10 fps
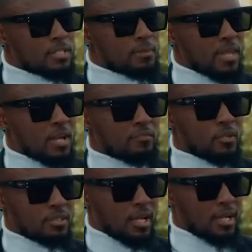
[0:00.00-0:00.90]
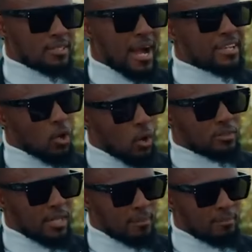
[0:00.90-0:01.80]
Speaking of your dad, I
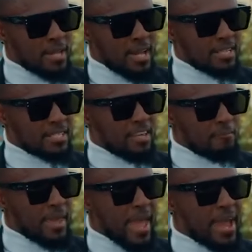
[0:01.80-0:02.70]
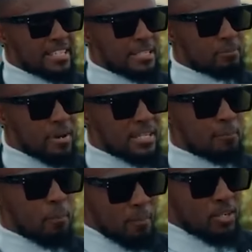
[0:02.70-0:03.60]
called him and he gave me express
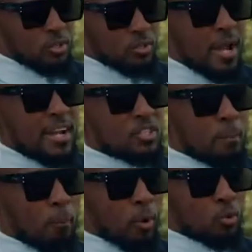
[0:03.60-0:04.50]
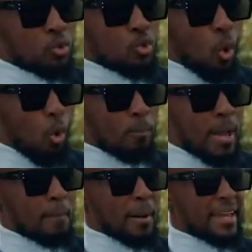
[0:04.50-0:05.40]
permission to bundle you home
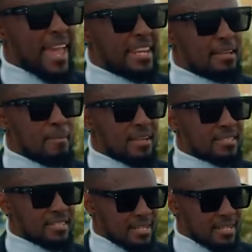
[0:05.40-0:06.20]
by any means